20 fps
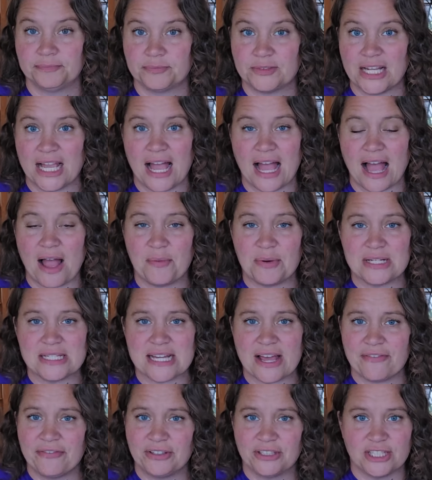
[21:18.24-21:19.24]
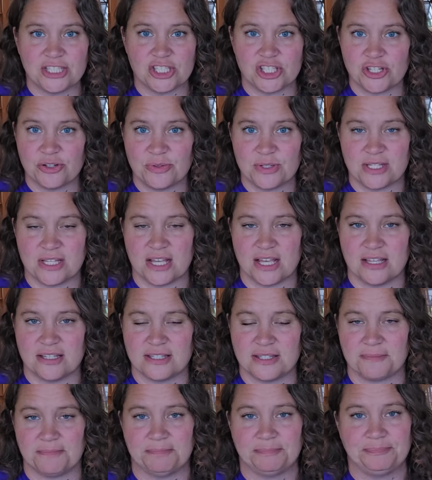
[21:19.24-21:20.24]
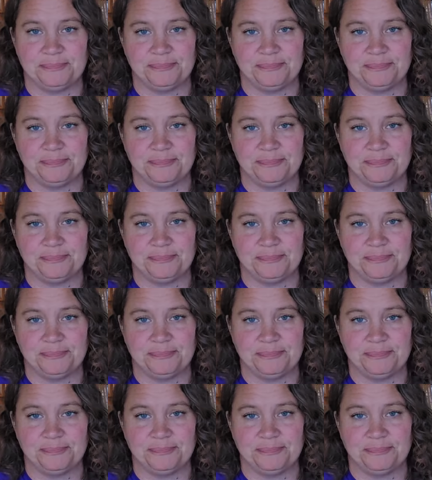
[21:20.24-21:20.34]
yeah, I would definitely choose this